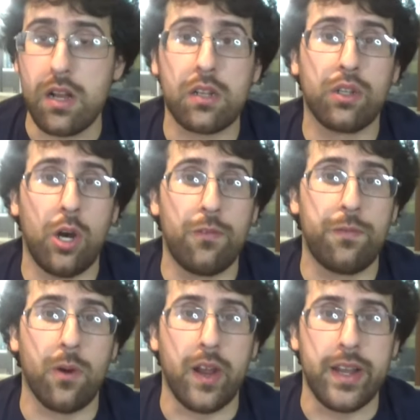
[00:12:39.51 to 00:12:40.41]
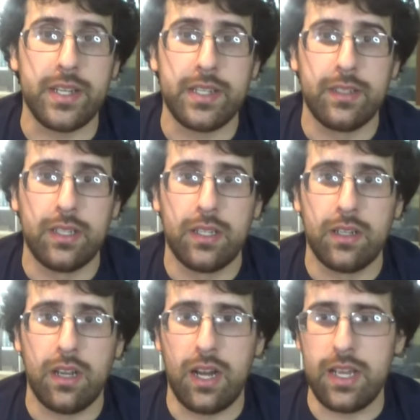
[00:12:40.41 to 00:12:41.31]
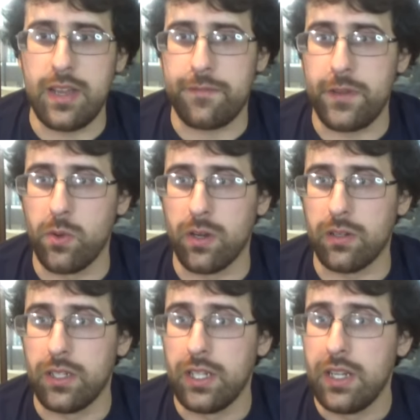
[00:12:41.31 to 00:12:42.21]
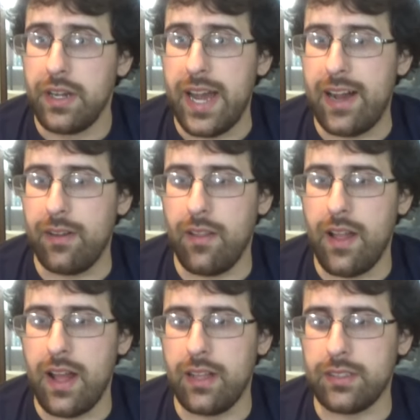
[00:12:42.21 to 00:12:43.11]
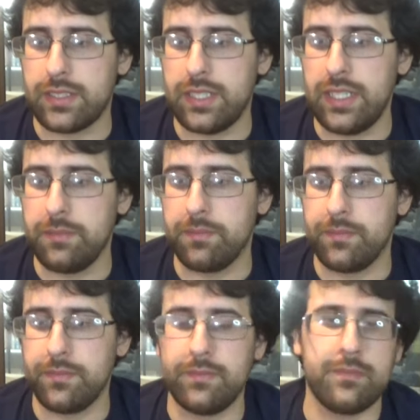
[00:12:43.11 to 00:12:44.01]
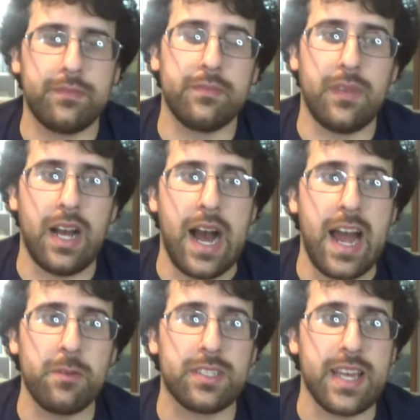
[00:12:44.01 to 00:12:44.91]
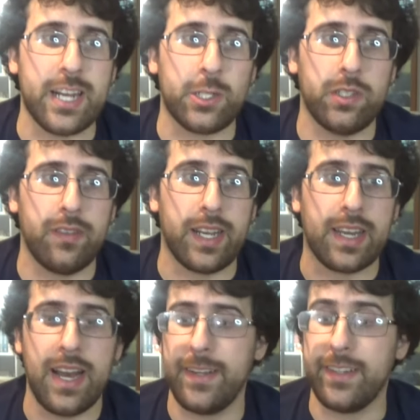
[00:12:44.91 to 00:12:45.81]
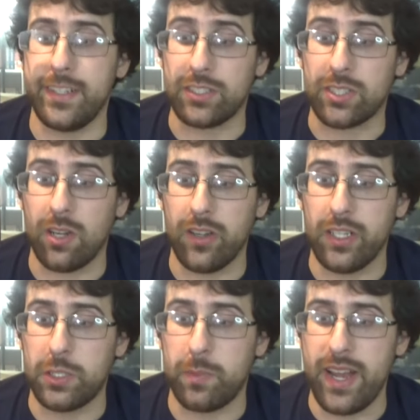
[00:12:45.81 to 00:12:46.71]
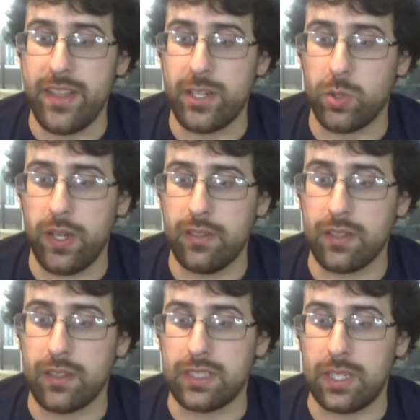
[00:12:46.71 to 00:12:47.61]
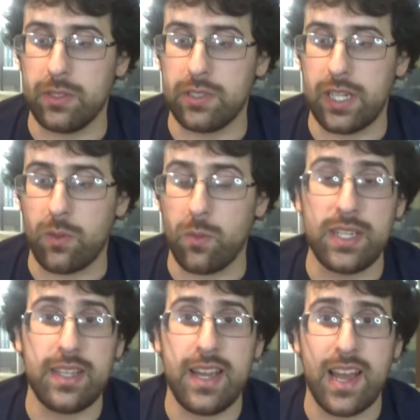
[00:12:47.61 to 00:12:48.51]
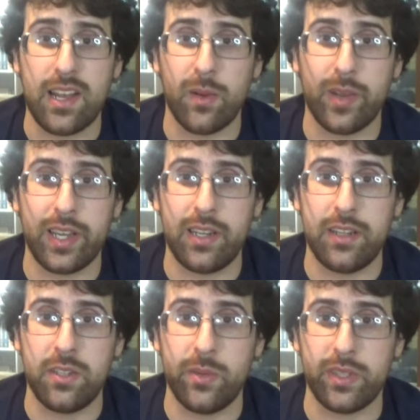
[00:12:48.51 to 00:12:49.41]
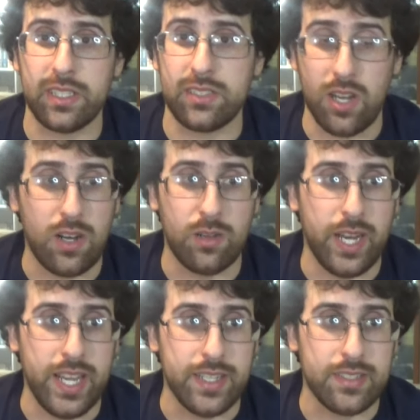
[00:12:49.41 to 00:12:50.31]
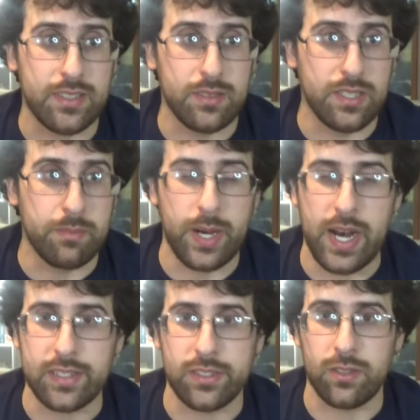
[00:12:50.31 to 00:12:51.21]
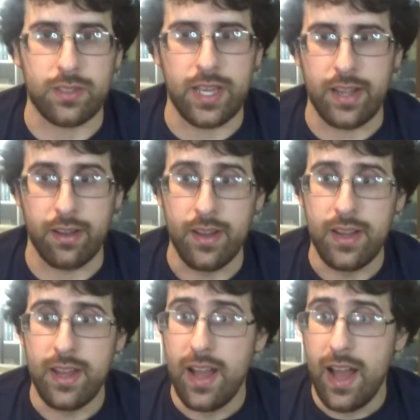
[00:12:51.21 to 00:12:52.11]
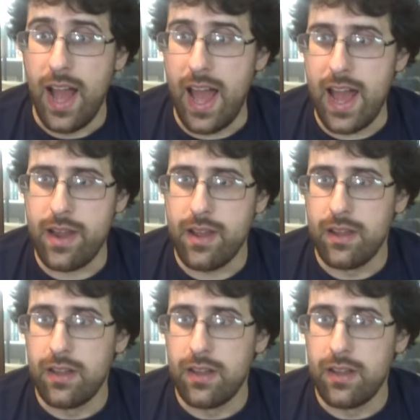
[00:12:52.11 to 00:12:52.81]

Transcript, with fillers: go for it. If you were now, see, I was actually like kind of discouraged by the trailer because I was like, what the heck are we going to do with this All Might imposter thing? And